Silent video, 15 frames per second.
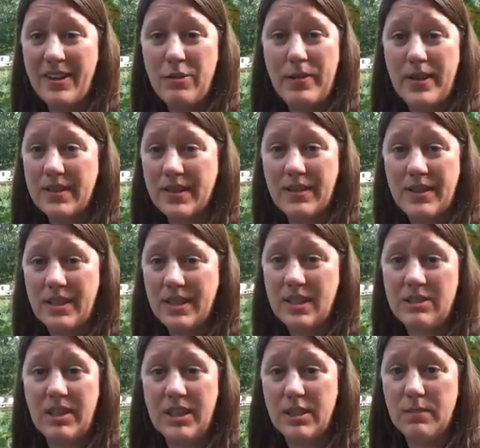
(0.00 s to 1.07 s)
You basically just
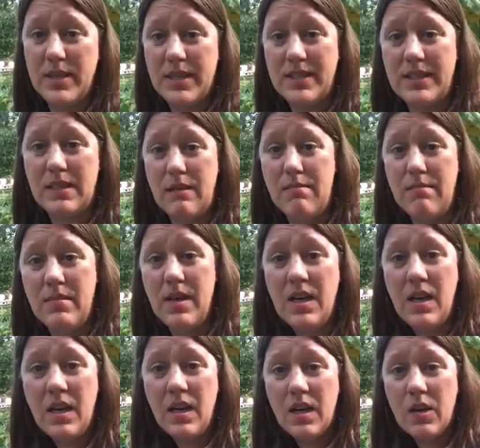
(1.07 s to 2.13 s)
dredge them in some
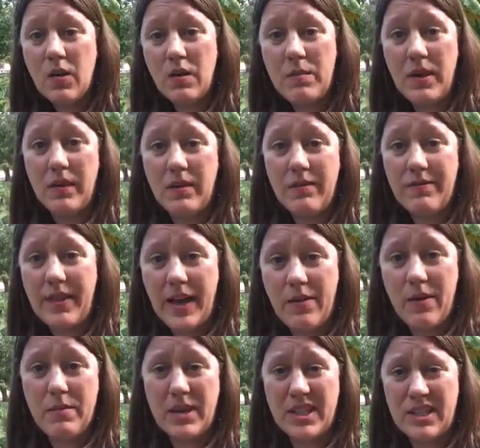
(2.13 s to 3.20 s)
cornmeal and
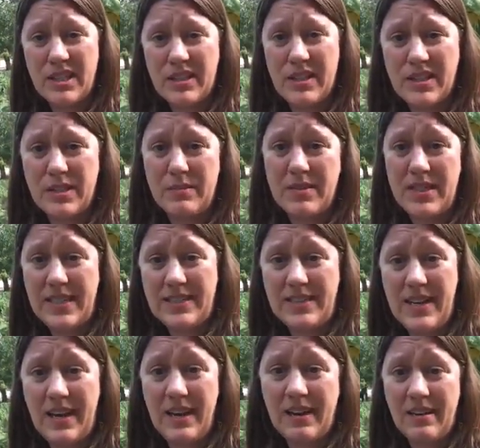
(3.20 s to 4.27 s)
flour mixture, some
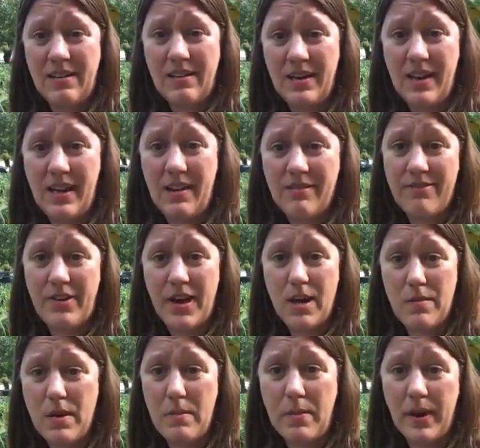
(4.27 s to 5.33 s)
seasoning, and fry
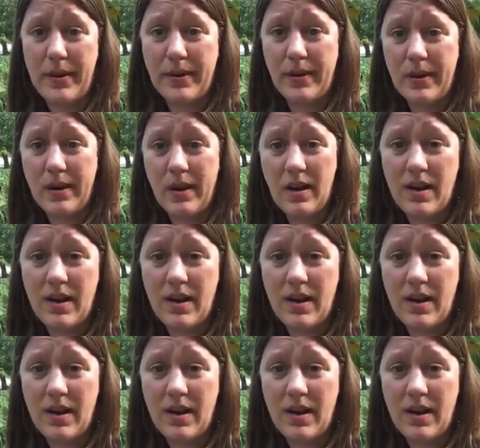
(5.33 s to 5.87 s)
them in butter.